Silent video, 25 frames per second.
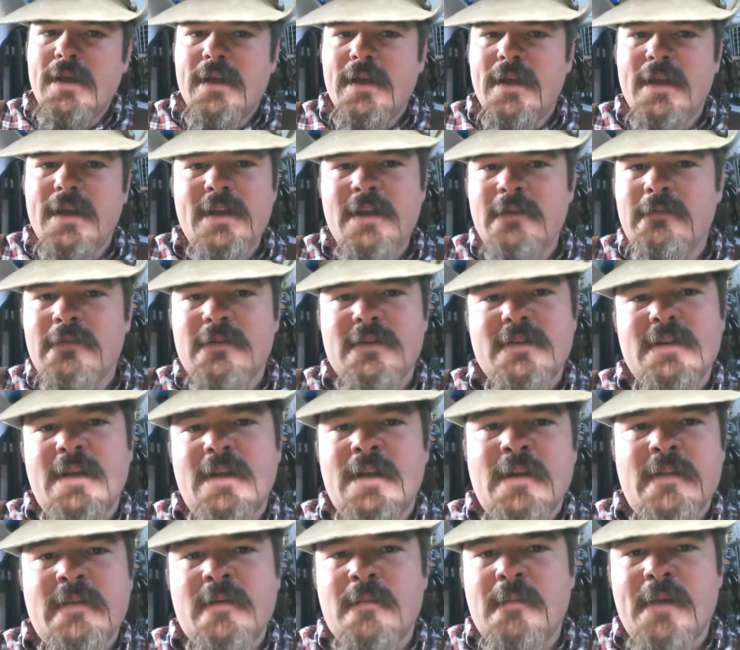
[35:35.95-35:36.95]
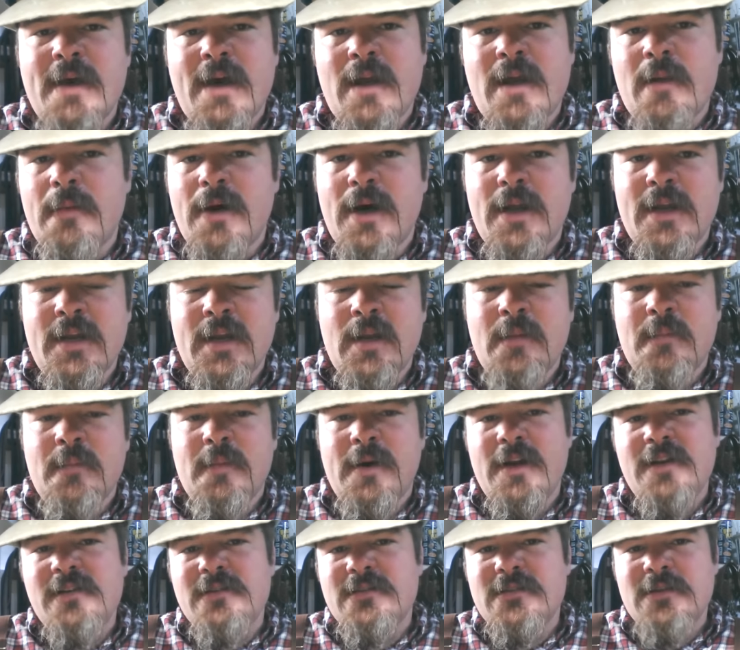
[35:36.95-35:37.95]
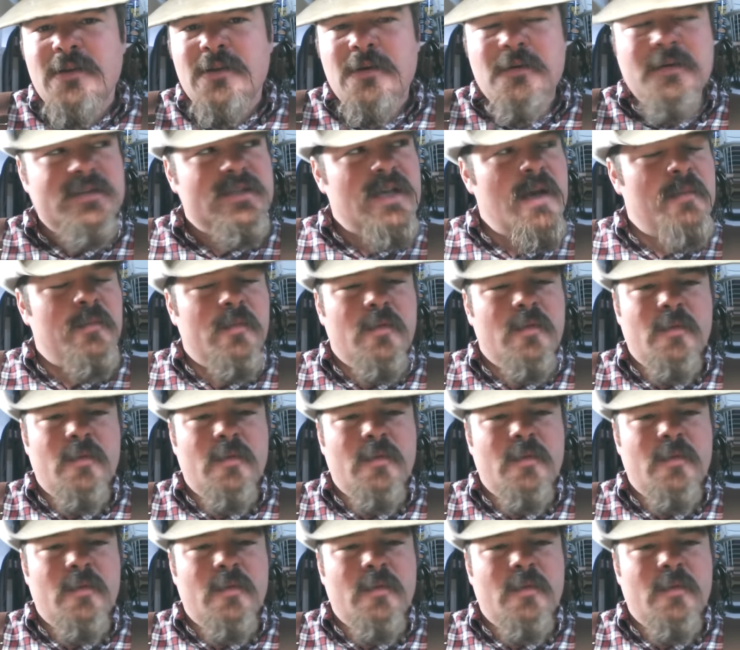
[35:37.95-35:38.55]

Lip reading: He never said nothing bad about anybody as long as I'm